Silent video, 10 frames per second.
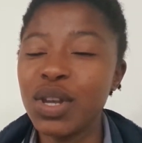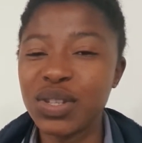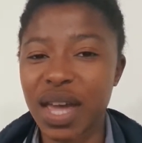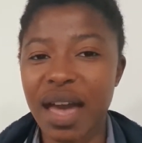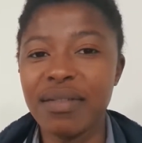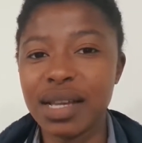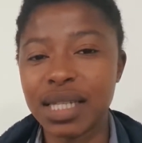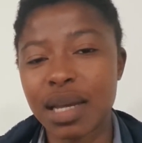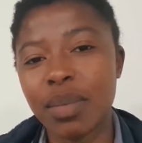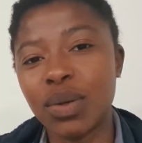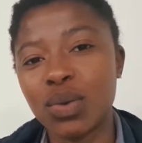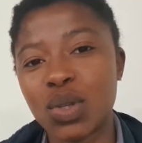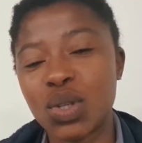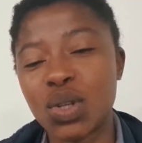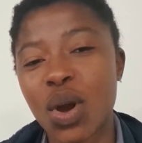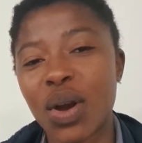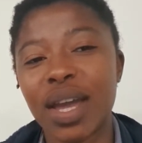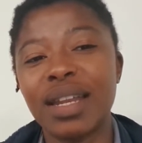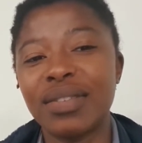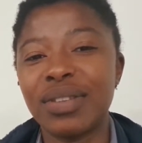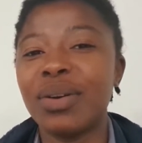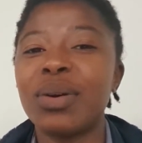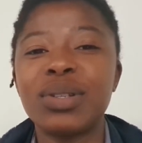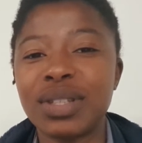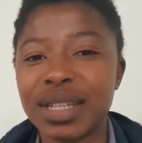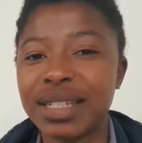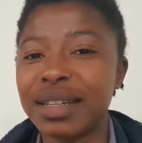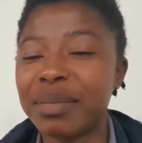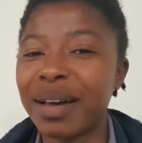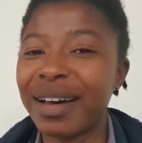So having someone who's strong, and if they go to the gym,